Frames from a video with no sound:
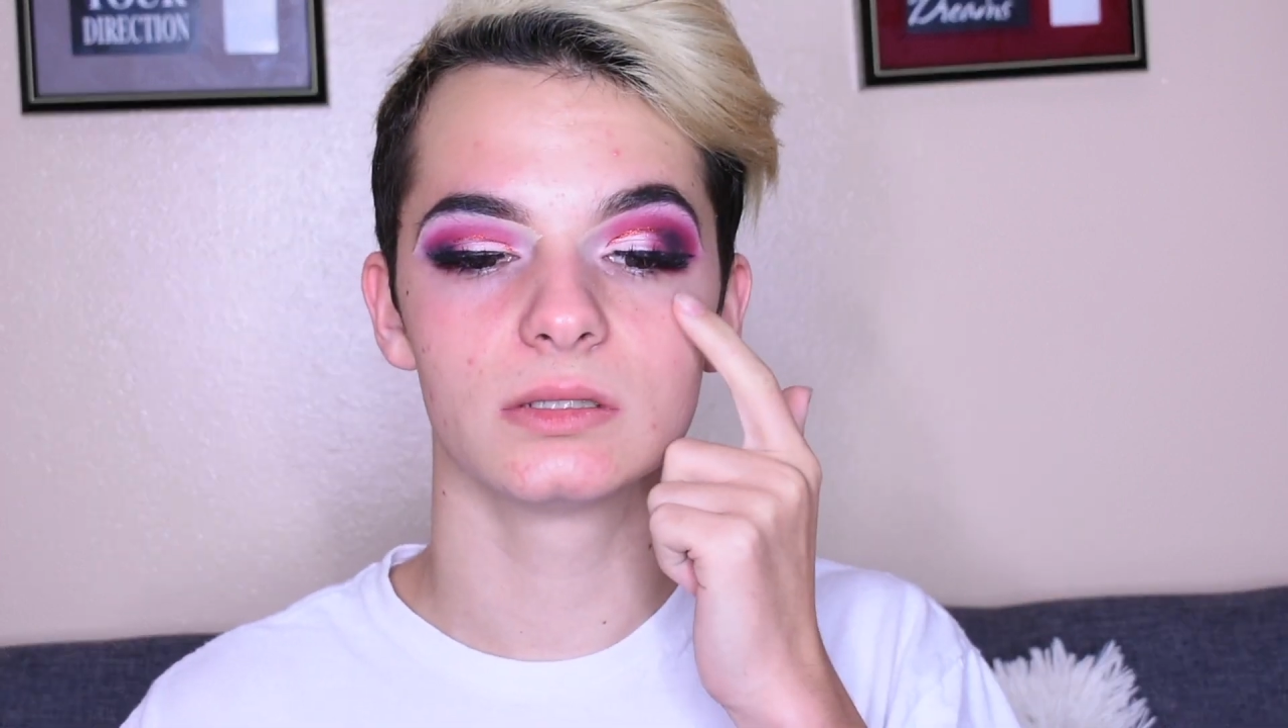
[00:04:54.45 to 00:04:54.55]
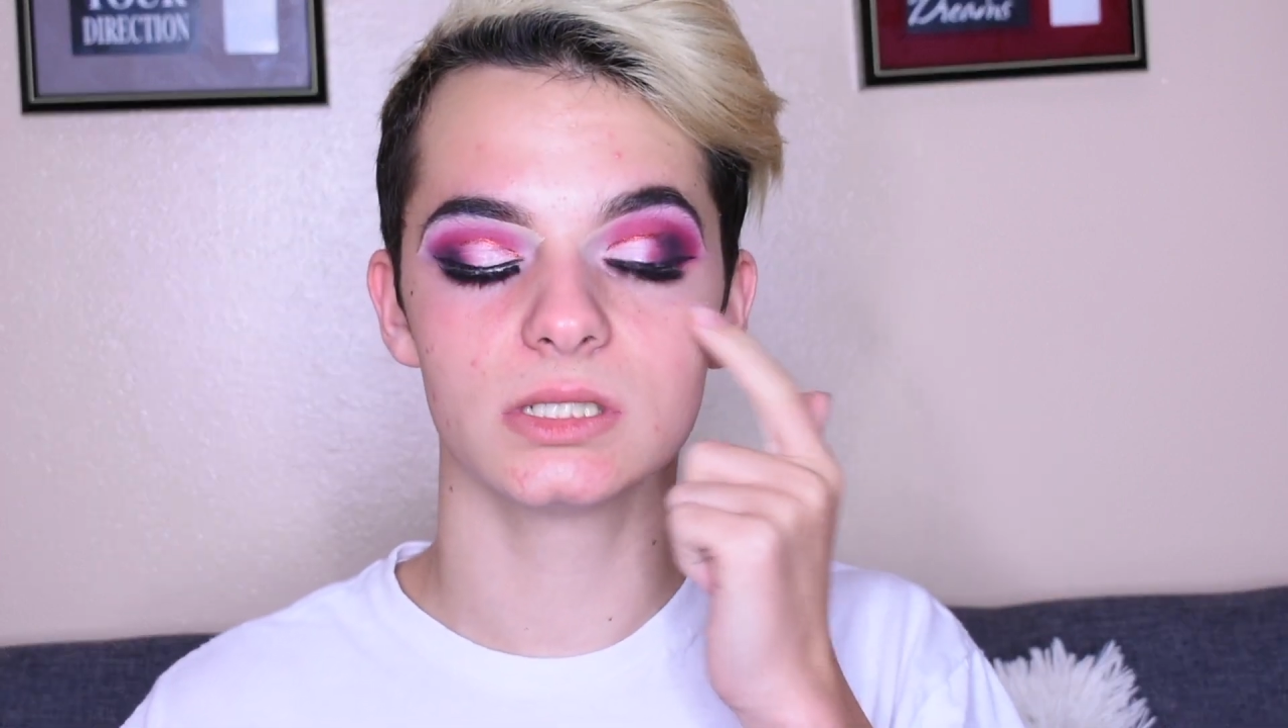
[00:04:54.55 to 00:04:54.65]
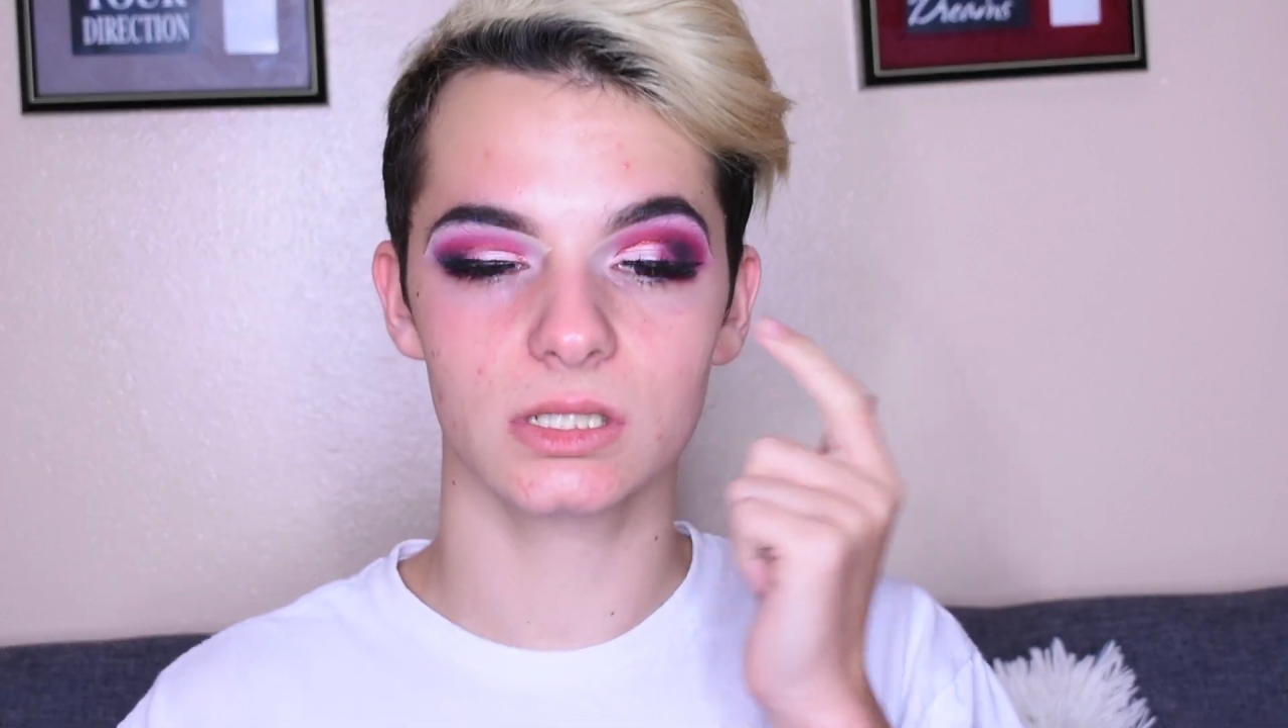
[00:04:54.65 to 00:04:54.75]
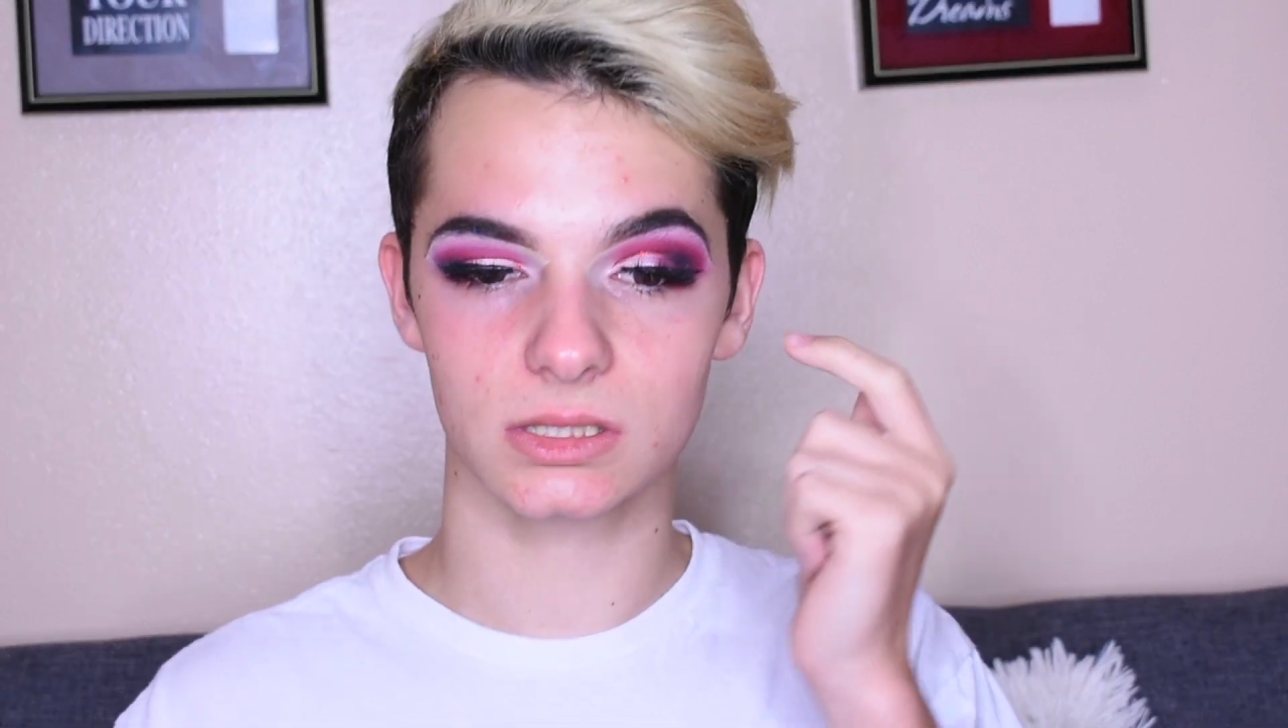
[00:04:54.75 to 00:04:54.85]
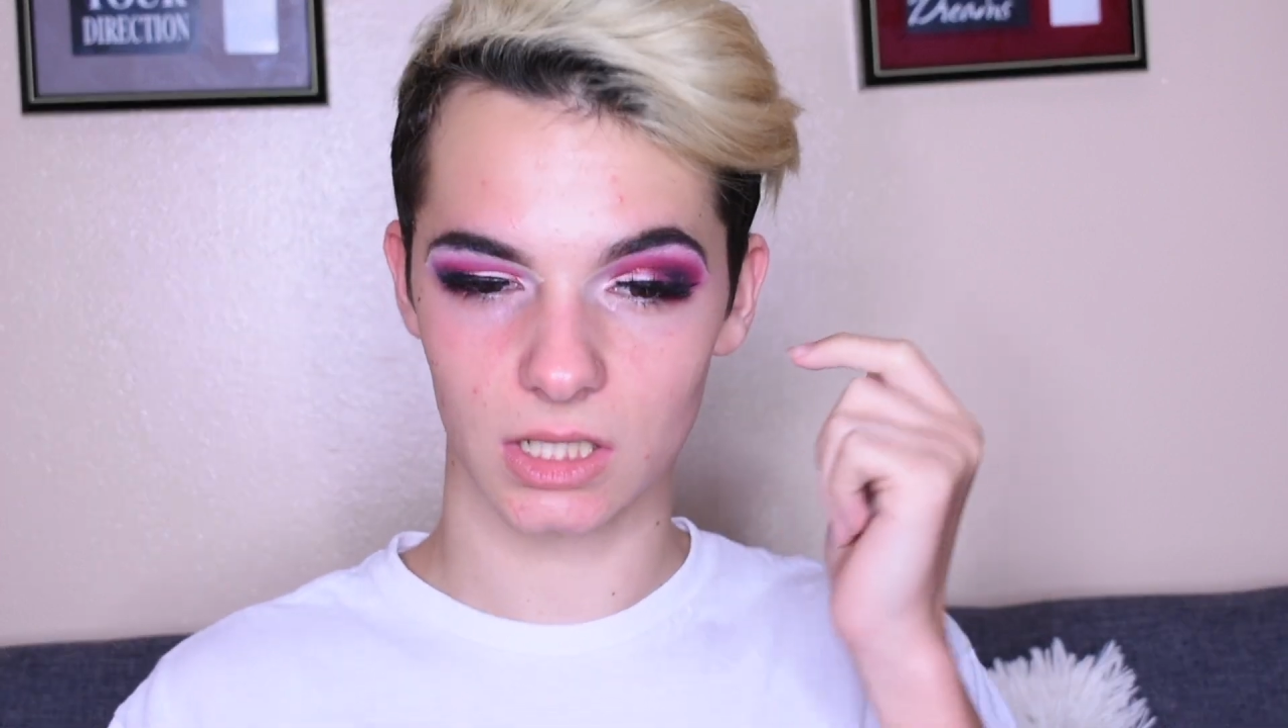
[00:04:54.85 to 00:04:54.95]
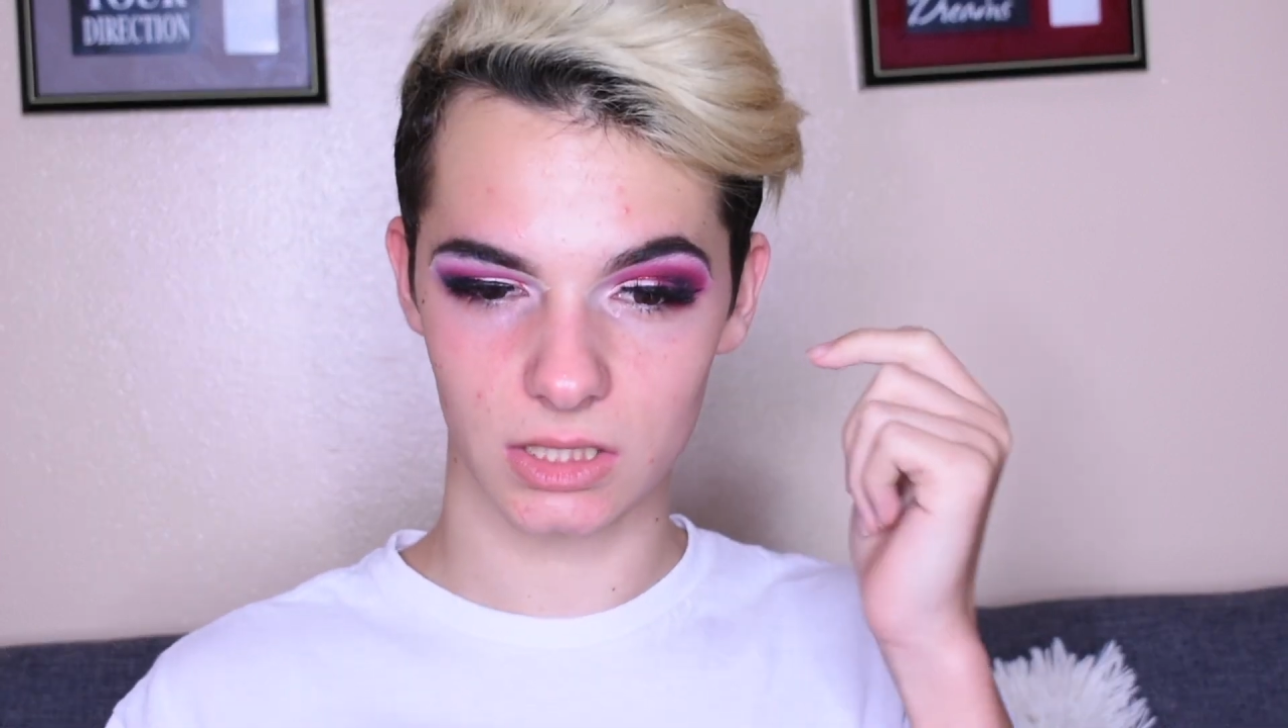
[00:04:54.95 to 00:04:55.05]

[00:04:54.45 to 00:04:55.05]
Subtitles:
see, this